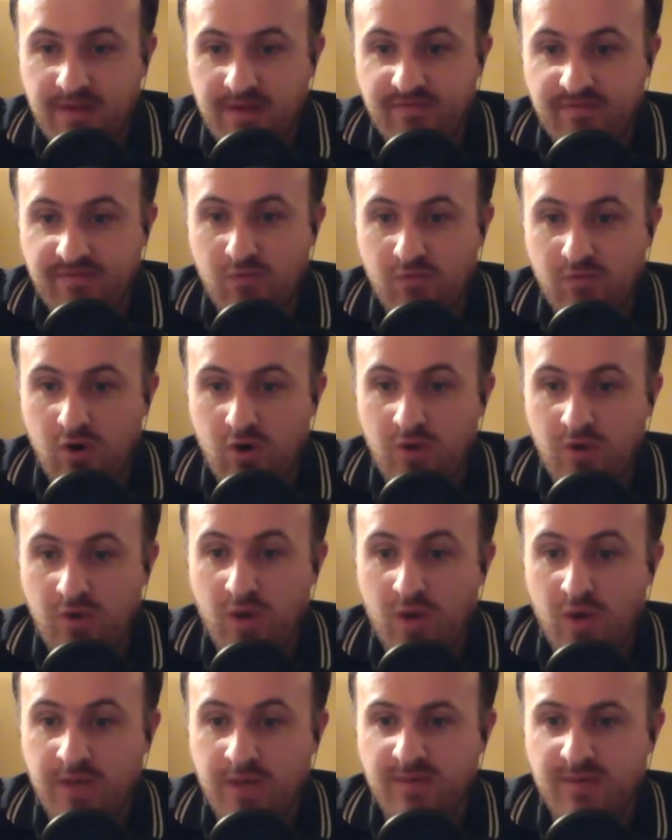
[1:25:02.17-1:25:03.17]
even more
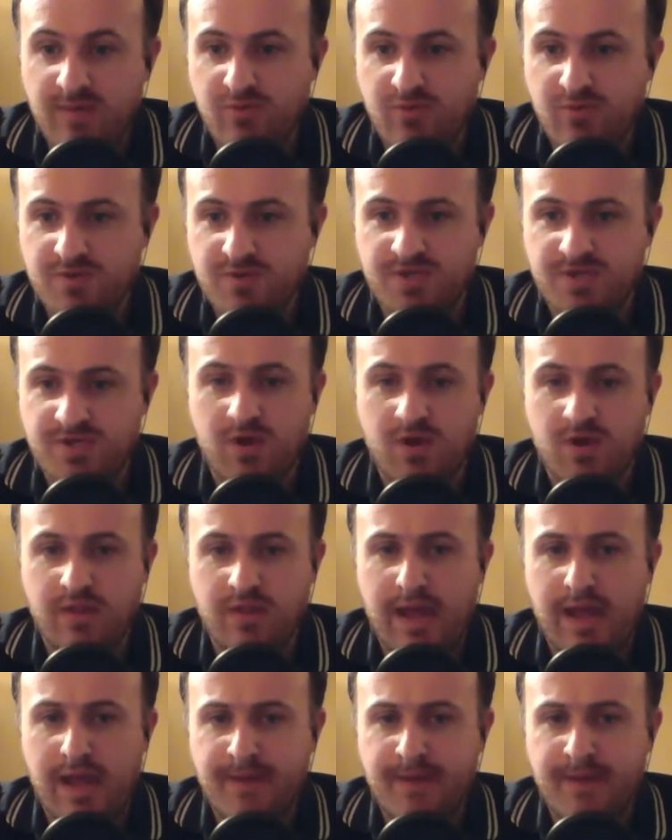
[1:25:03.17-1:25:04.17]
on what can be posted
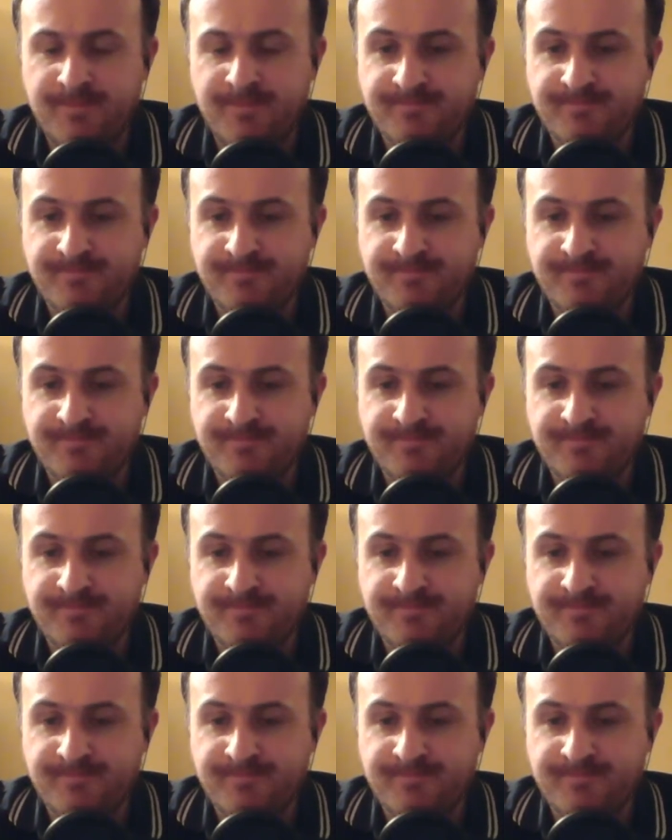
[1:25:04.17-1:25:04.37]
online.